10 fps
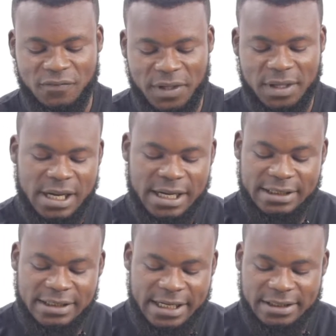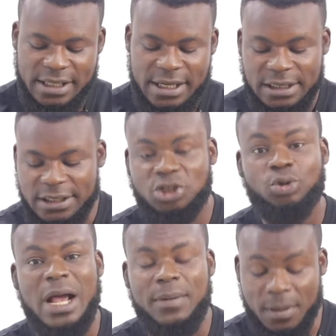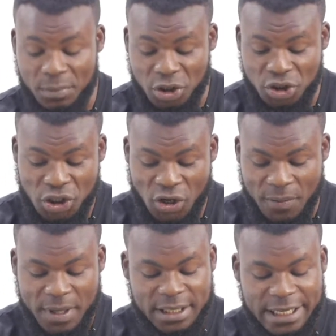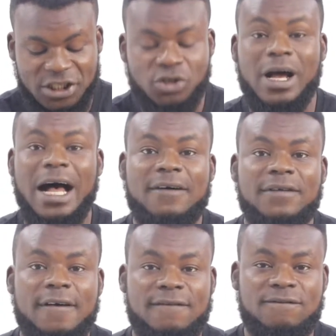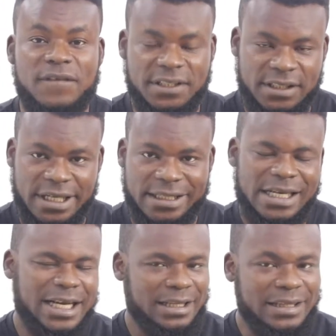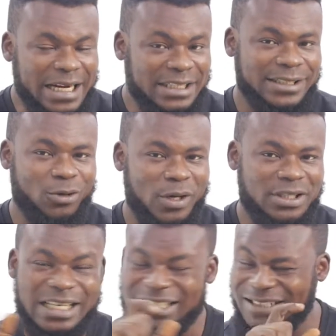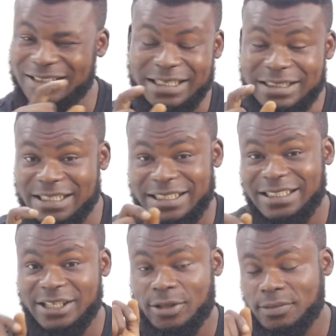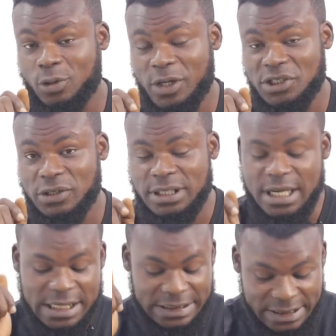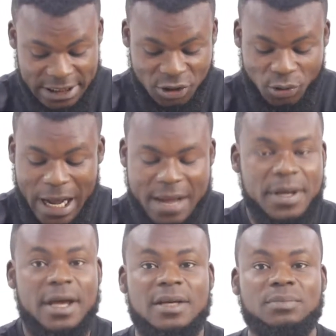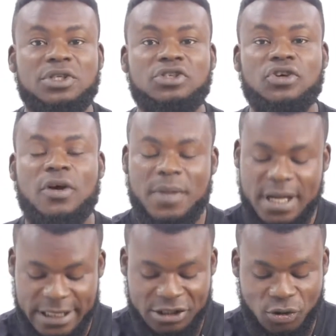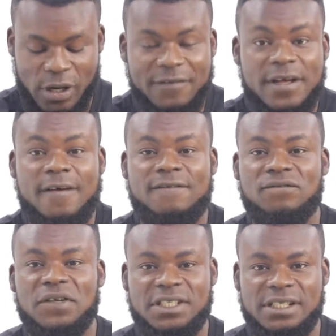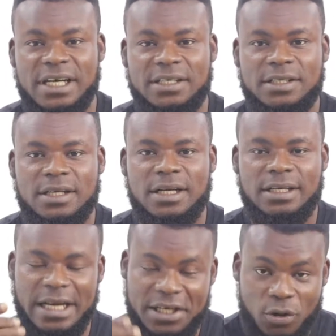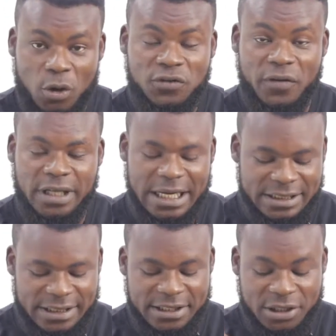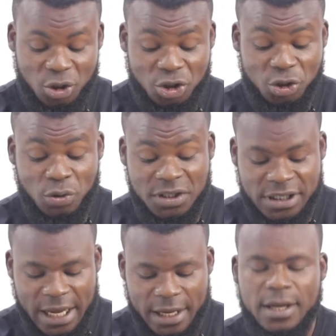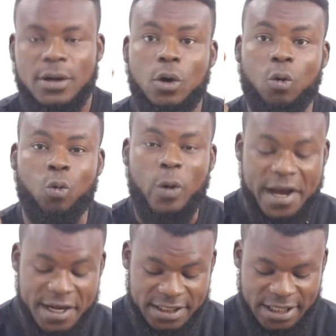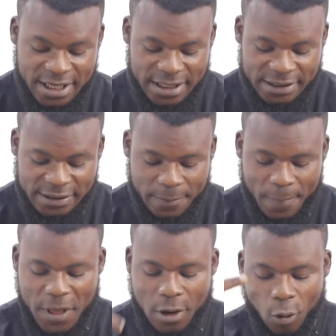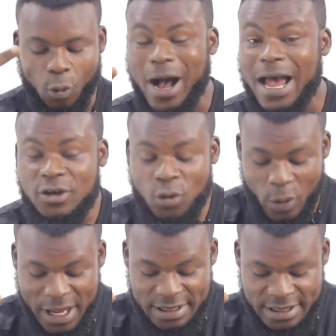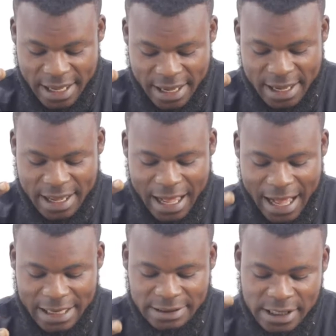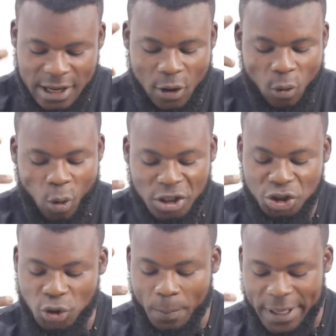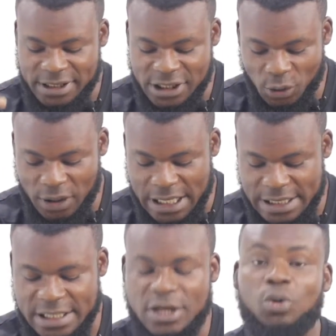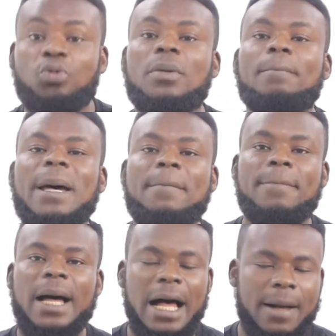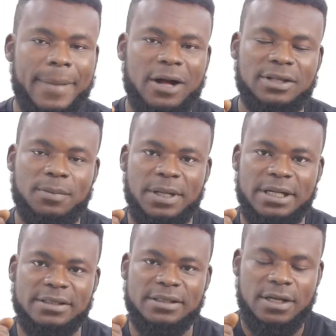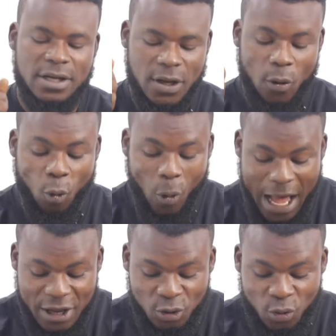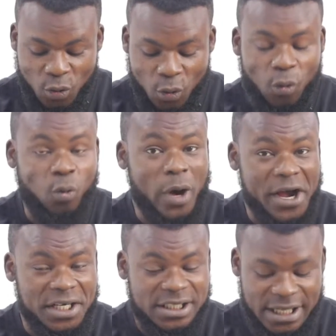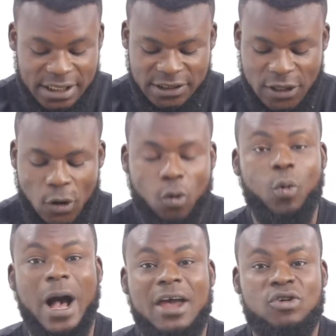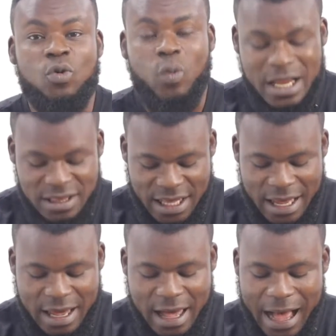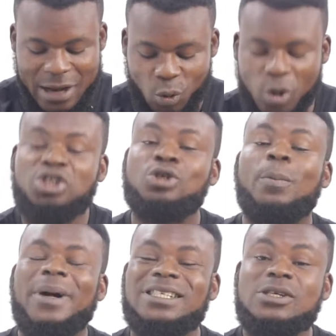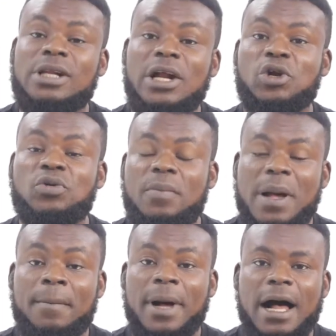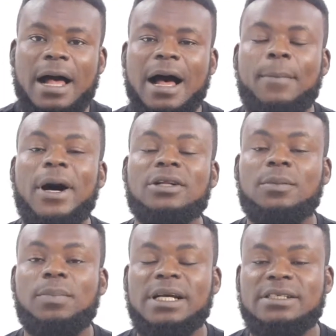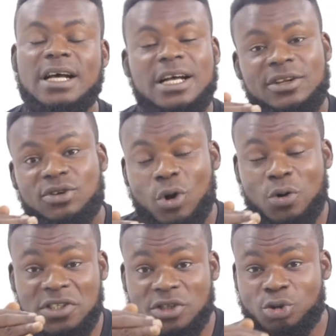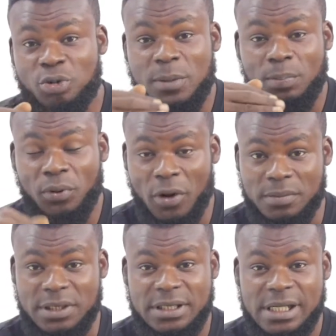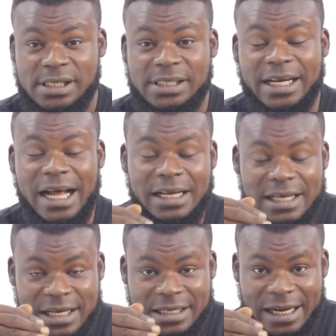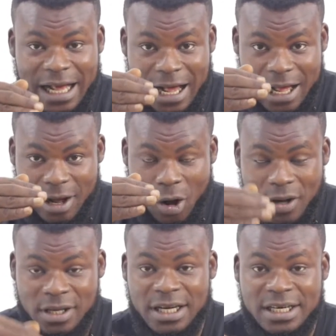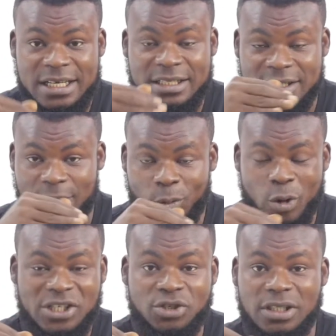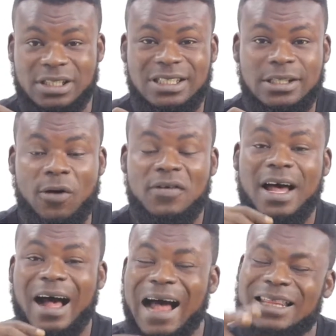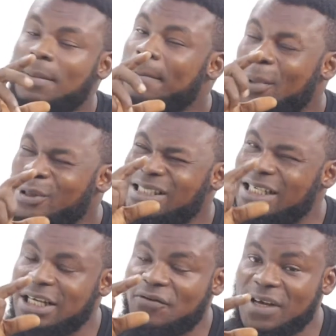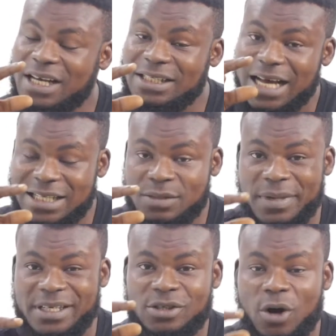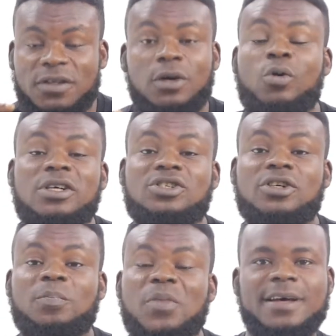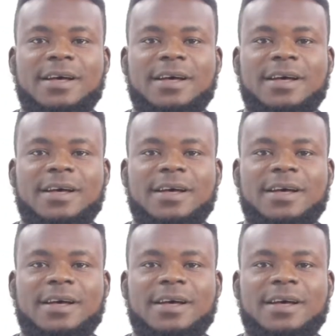me. It says, describe a museum that you have visited. That is the sentence that sets up the question. Describe a museum that you have visited. Then it goes further. It says, you should say where it is, why you went there, and what you particularly remember about the place. Where it is, why you went there, and what you particularly remember about the place. Those 3 prompts that are underneath the question itself are the most significant aspects of the question.